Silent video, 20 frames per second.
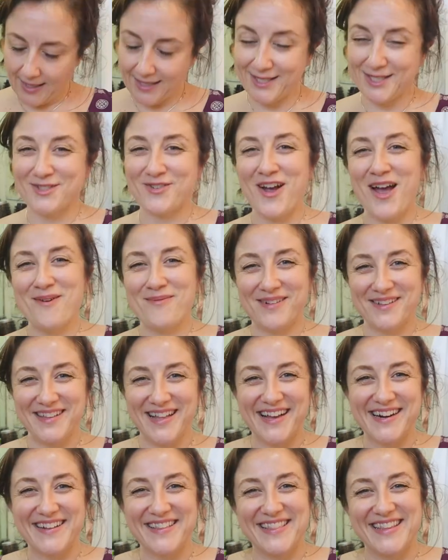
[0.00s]
I describe a
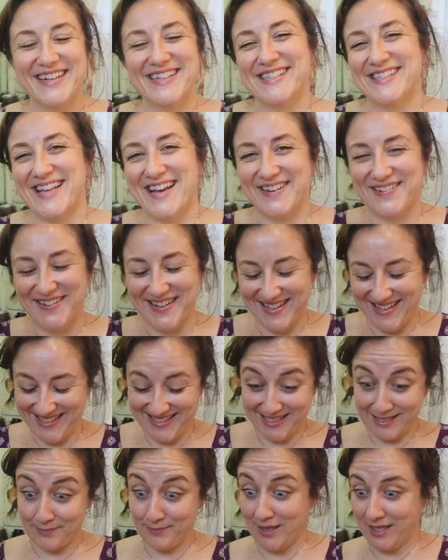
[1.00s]
lot of things that way and
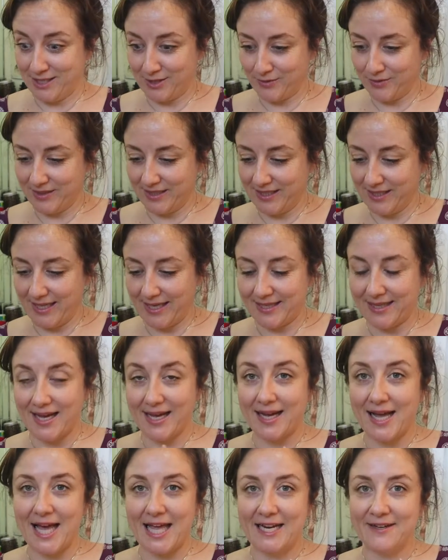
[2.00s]
I just must really like
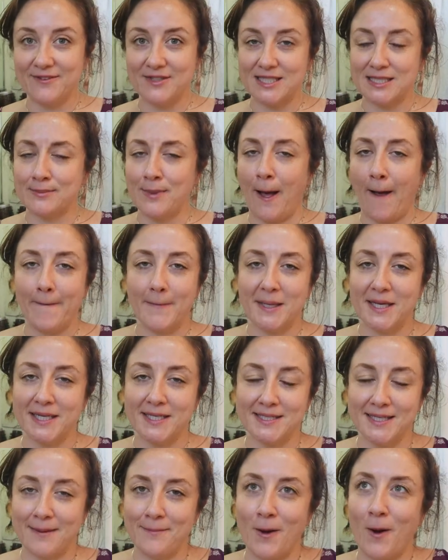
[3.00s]
that kind of a smell
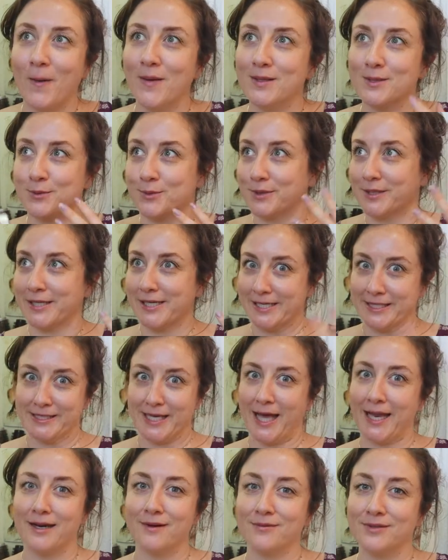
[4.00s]
because I'm always really
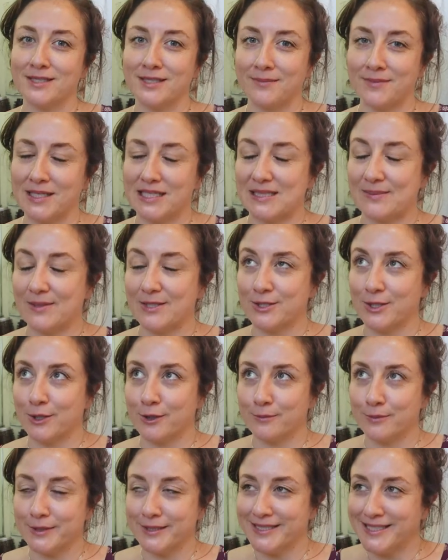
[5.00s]
excited when something smells
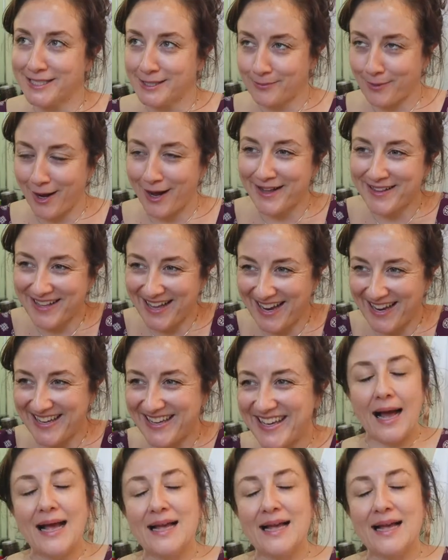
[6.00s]
herbal and spa-like.